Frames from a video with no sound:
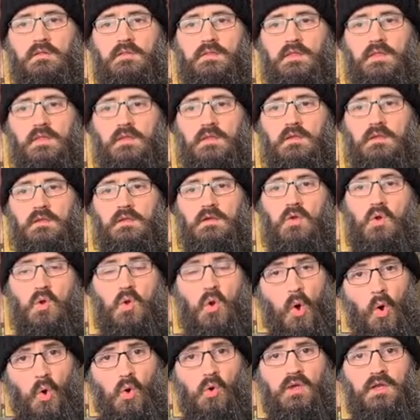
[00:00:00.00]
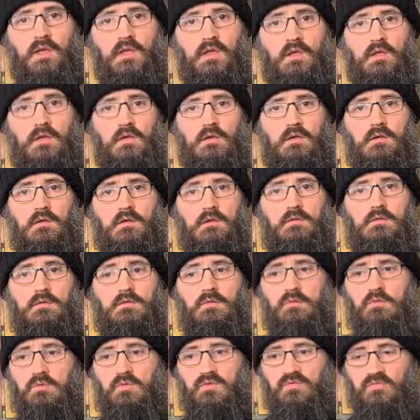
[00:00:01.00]
the calling
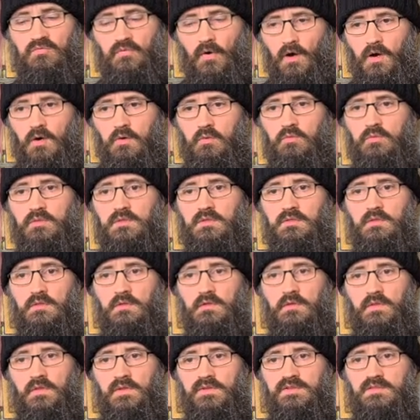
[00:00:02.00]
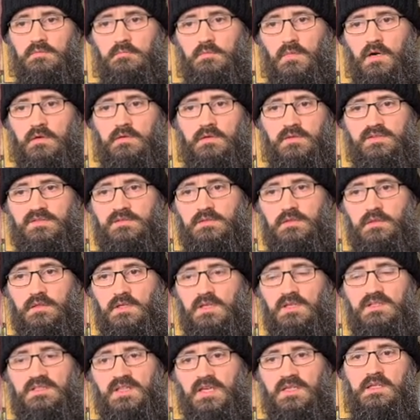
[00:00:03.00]
to found this
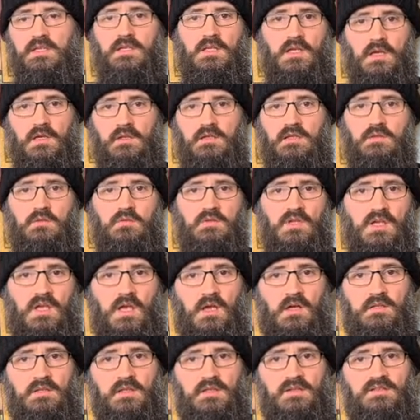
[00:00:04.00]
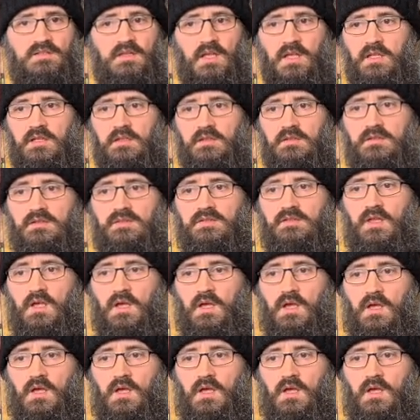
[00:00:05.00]
monastery dedicated to the Celtic saints